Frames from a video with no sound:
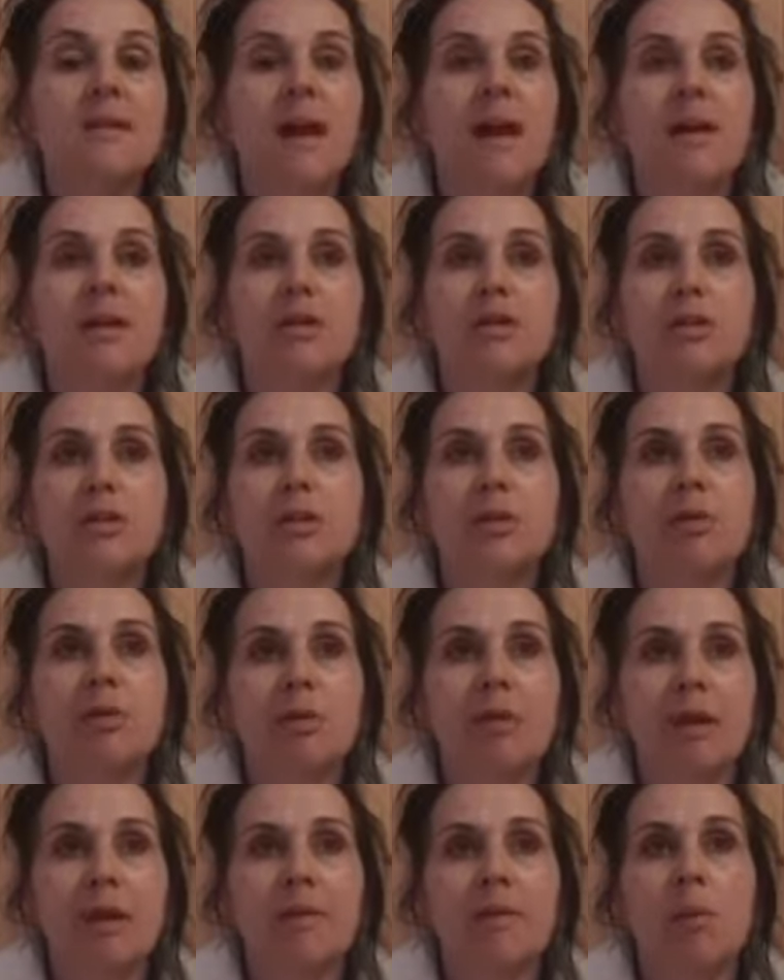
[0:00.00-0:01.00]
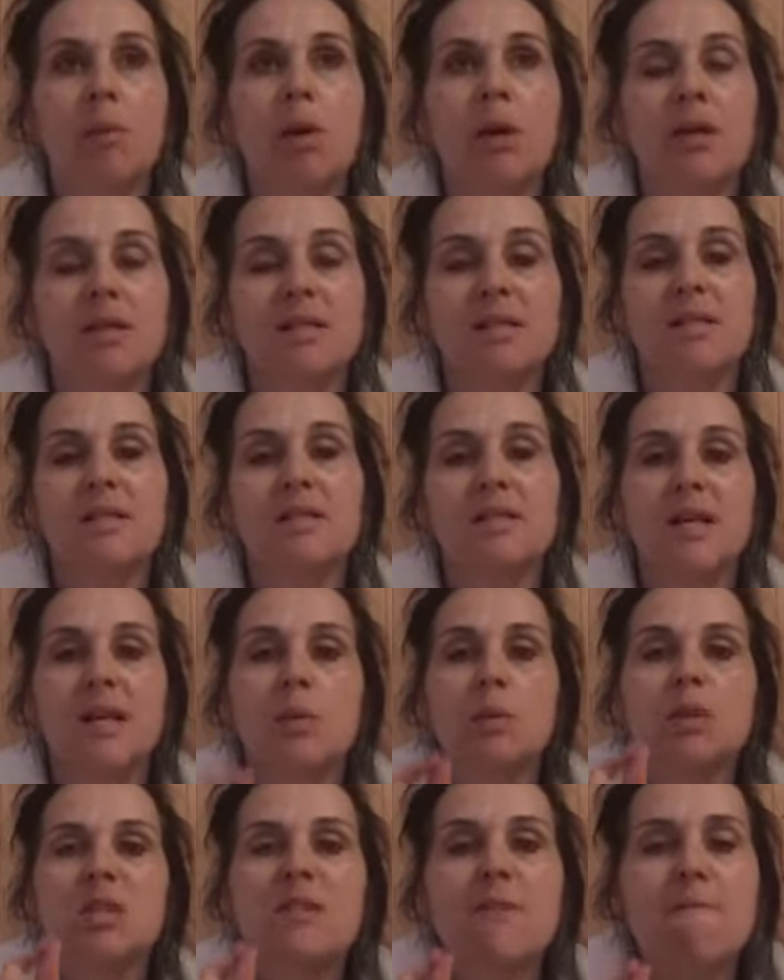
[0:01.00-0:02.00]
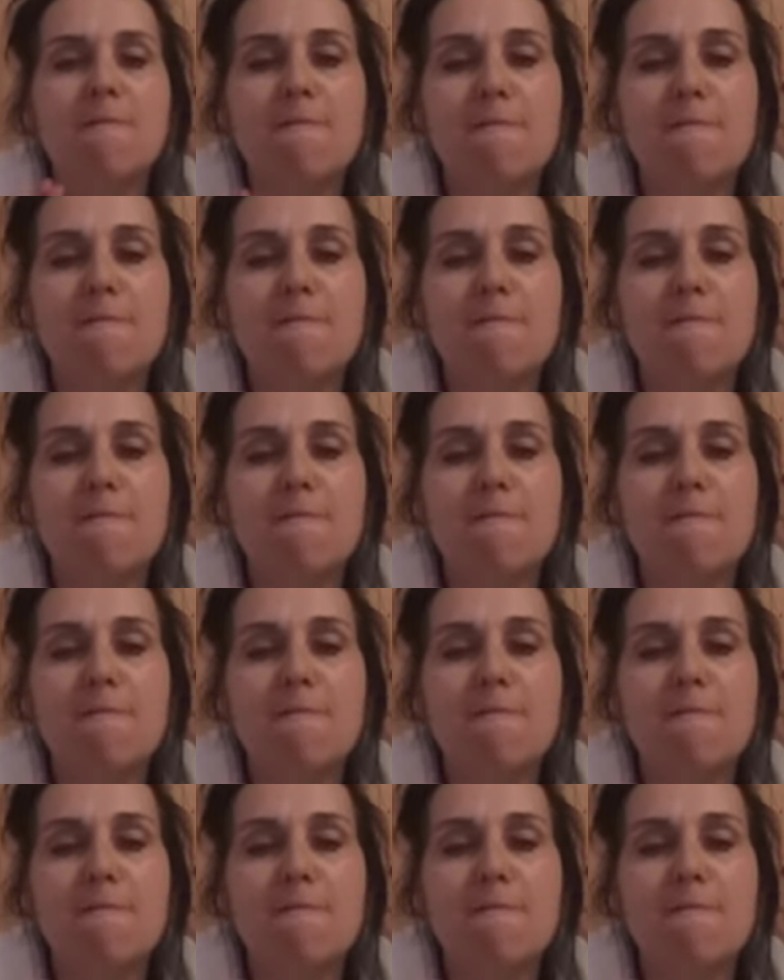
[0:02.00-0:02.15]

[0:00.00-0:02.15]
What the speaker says: And I do think the one I did today was